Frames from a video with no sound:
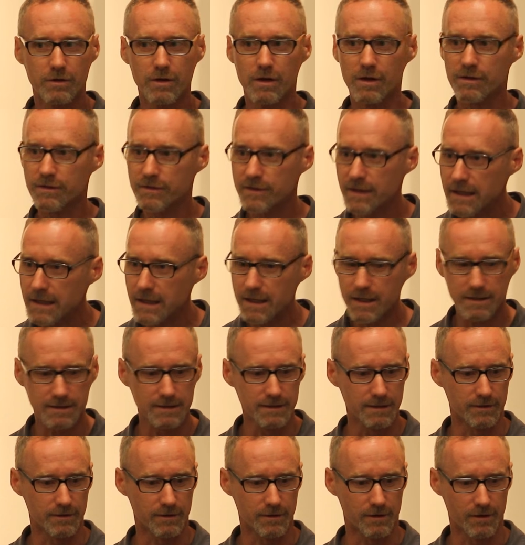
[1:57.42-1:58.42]
You think
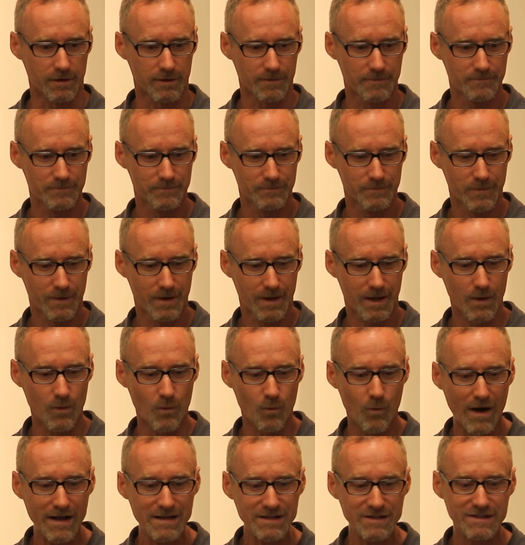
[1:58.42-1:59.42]
clearer.
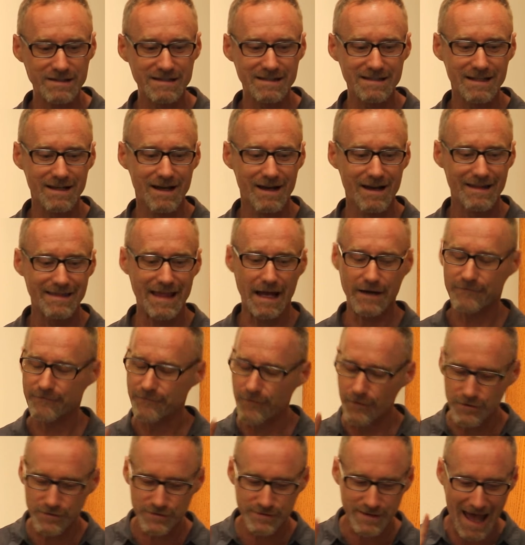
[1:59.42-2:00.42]
And once
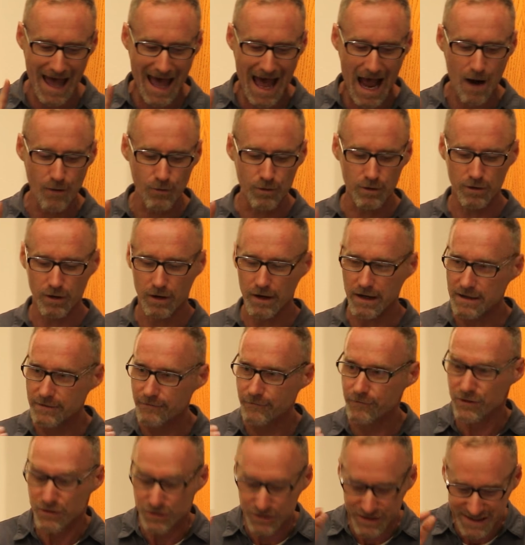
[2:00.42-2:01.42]
that first hour
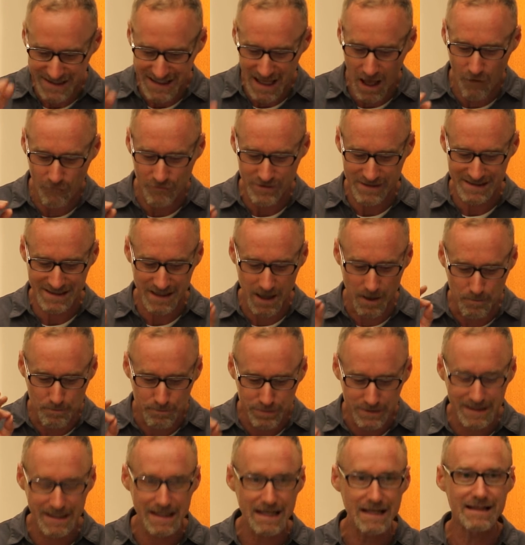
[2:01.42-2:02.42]
of yourself is
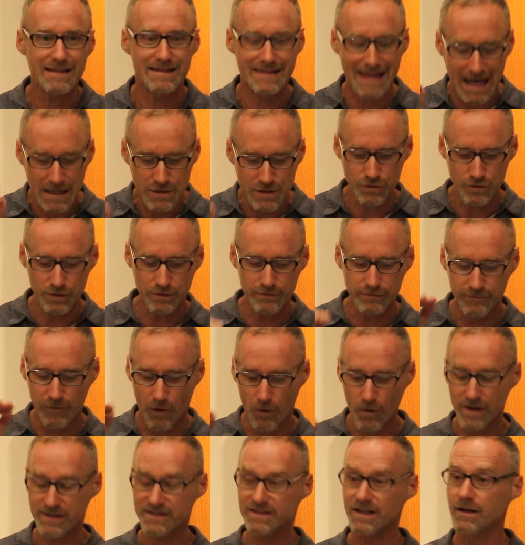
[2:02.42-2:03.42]
complete, you can
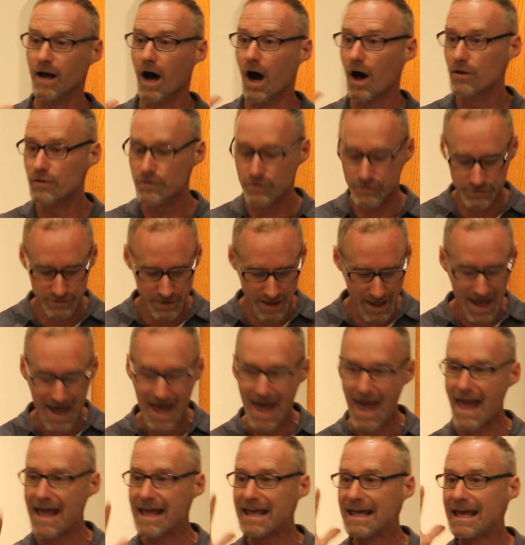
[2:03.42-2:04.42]
focus on others
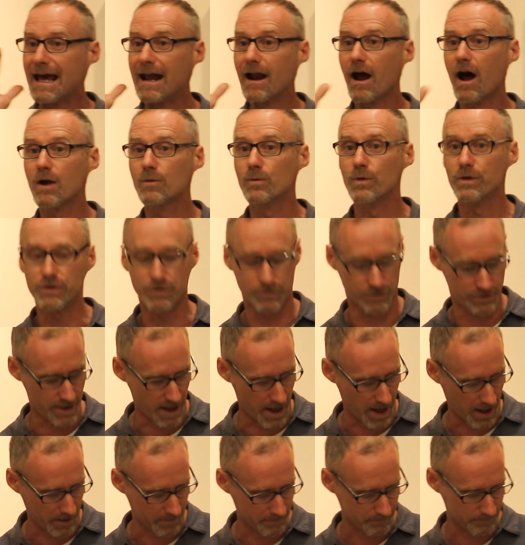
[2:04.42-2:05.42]
and get on with your
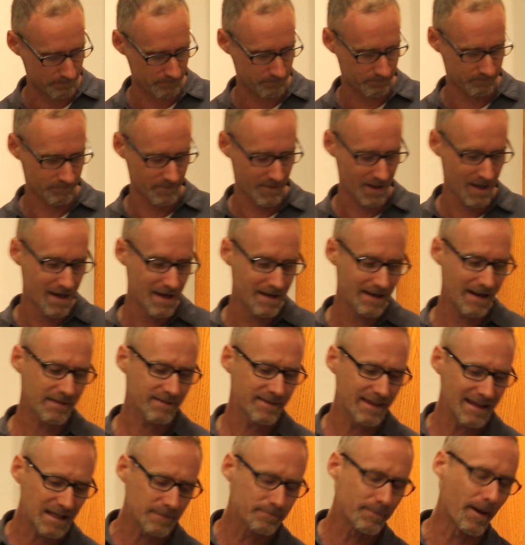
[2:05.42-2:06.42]
day. Now
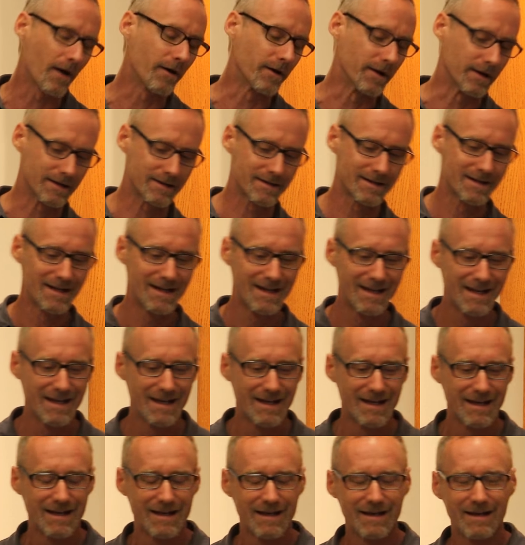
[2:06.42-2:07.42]
think about it.
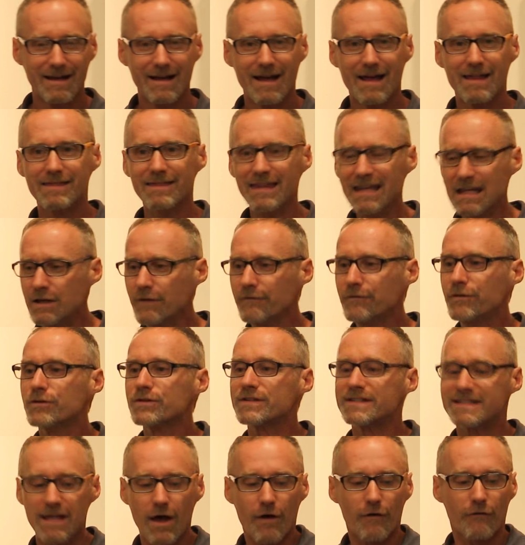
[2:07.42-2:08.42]
Think of
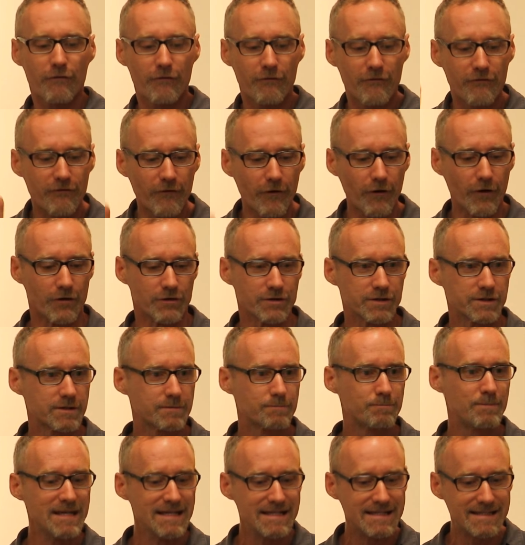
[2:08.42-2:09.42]
yourself
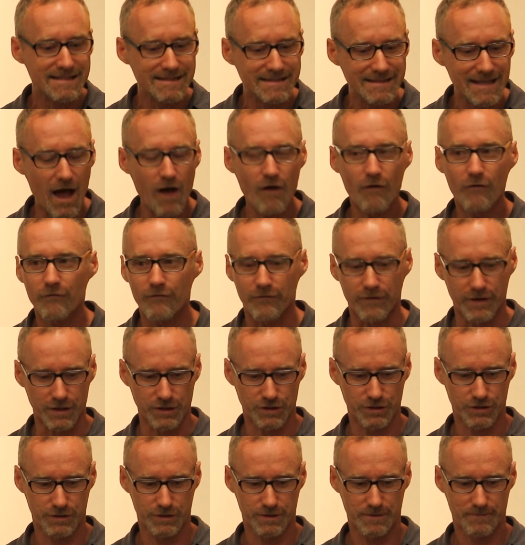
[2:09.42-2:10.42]
first. Be
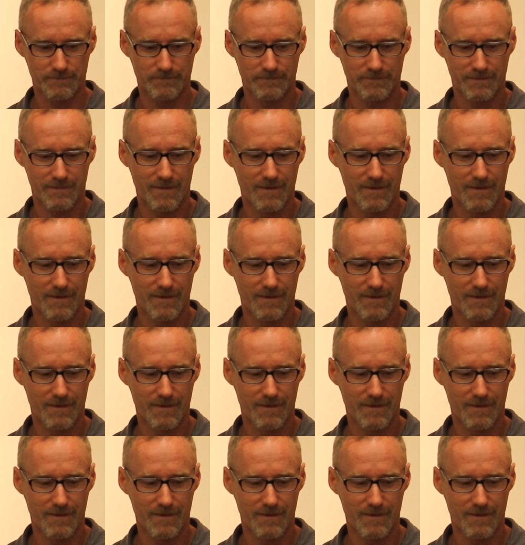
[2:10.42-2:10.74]
selfish.